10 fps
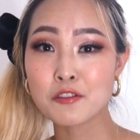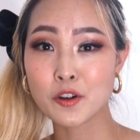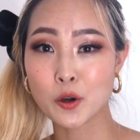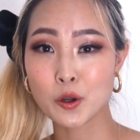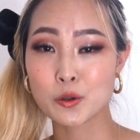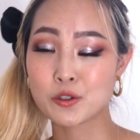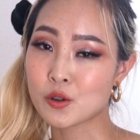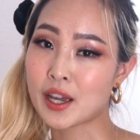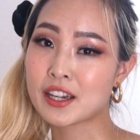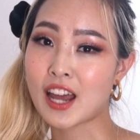of photos
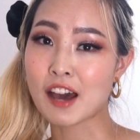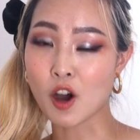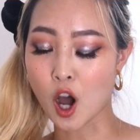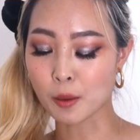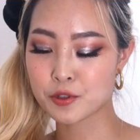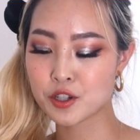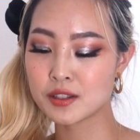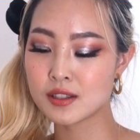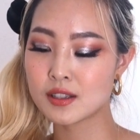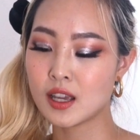so I could have
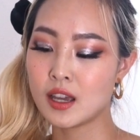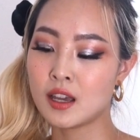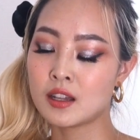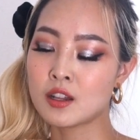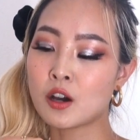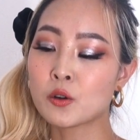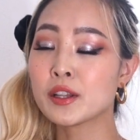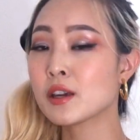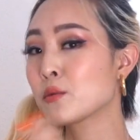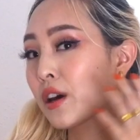options, not
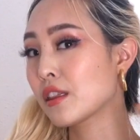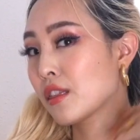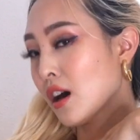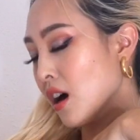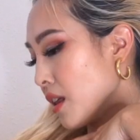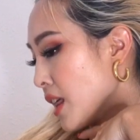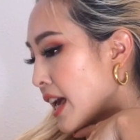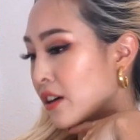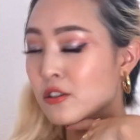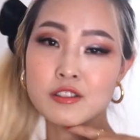only with the
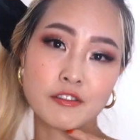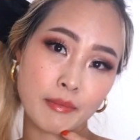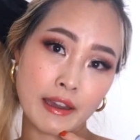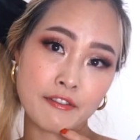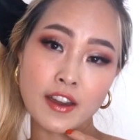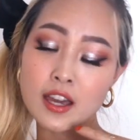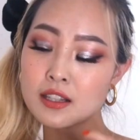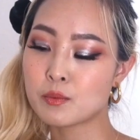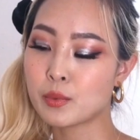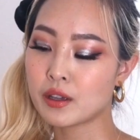angles of my
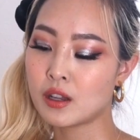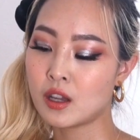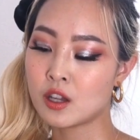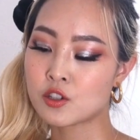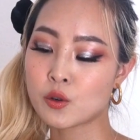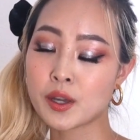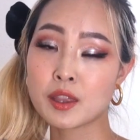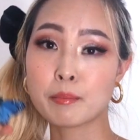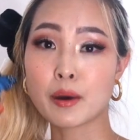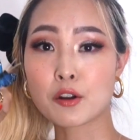face, but showing
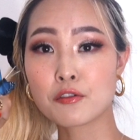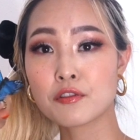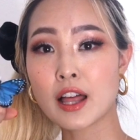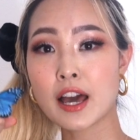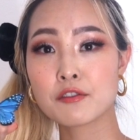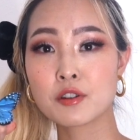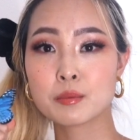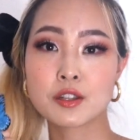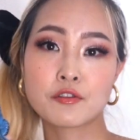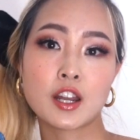the butterfly from
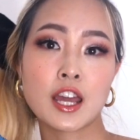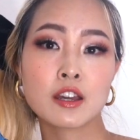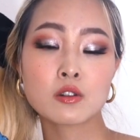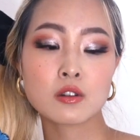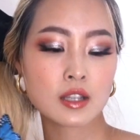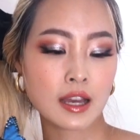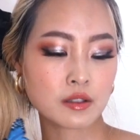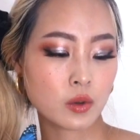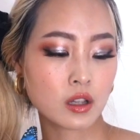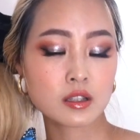different angles
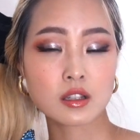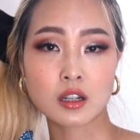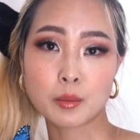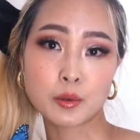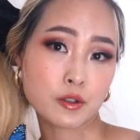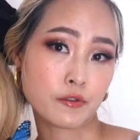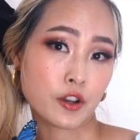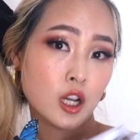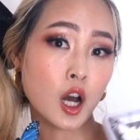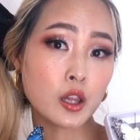as well as a couple
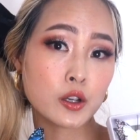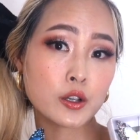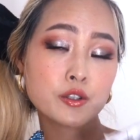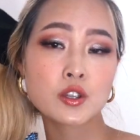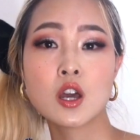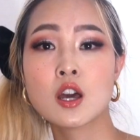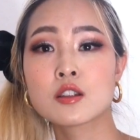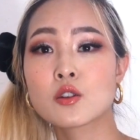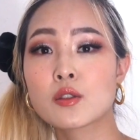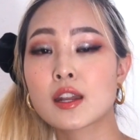different colors,
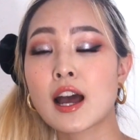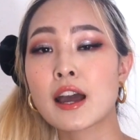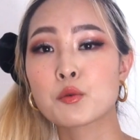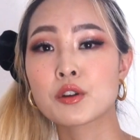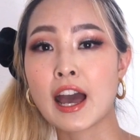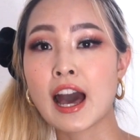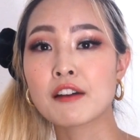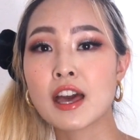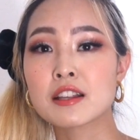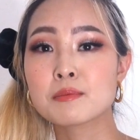so that I would
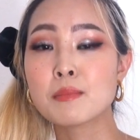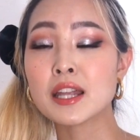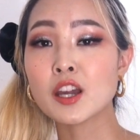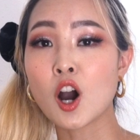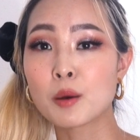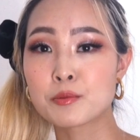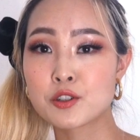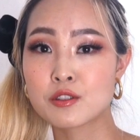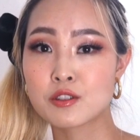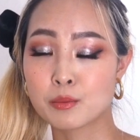have as many
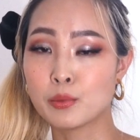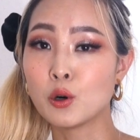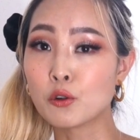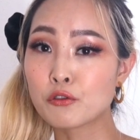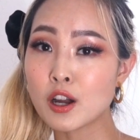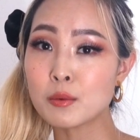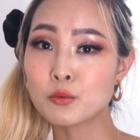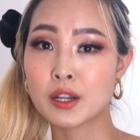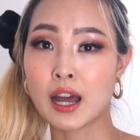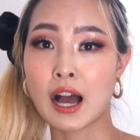options to pull from
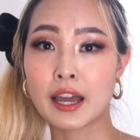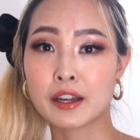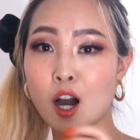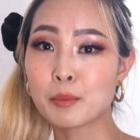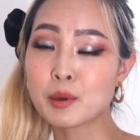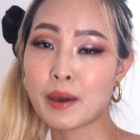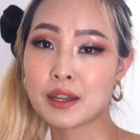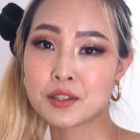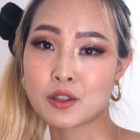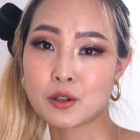when I copy
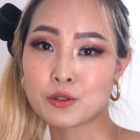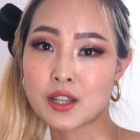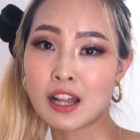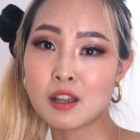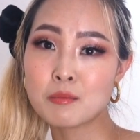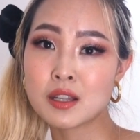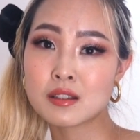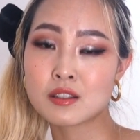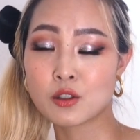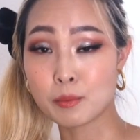paste those
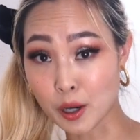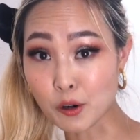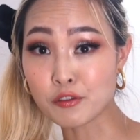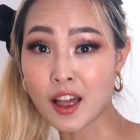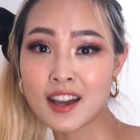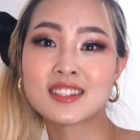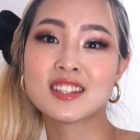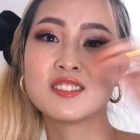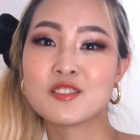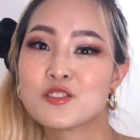elements, the butterflies,
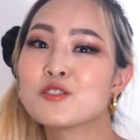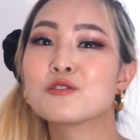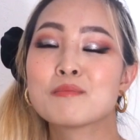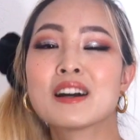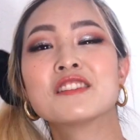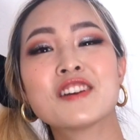into my